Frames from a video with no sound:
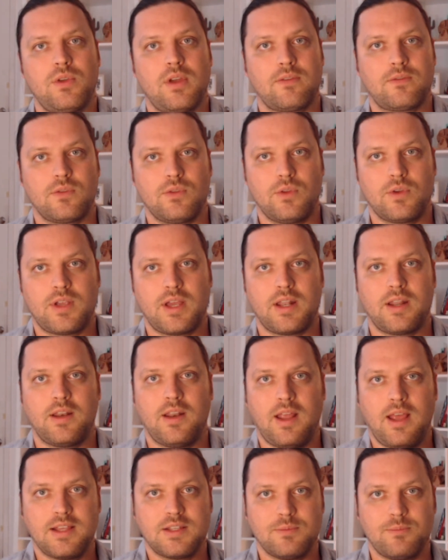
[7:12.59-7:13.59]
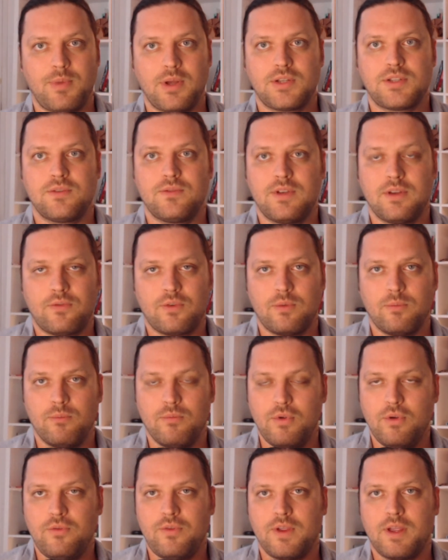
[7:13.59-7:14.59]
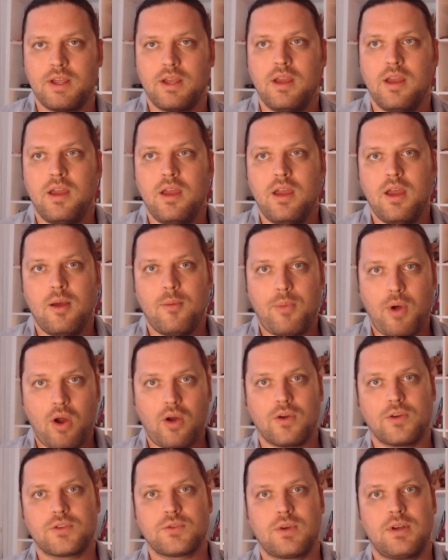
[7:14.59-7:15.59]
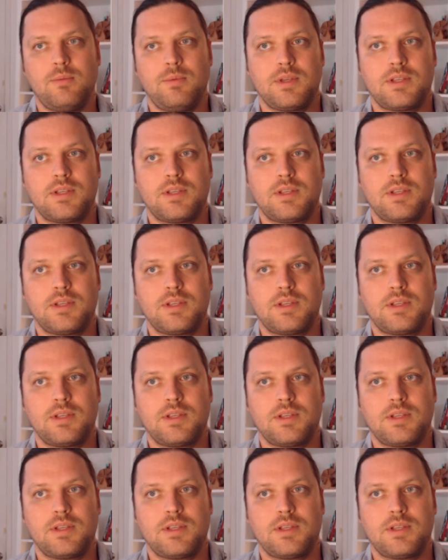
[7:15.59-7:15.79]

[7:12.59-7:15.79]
You have to look at it as a bunch of different moving parts, right?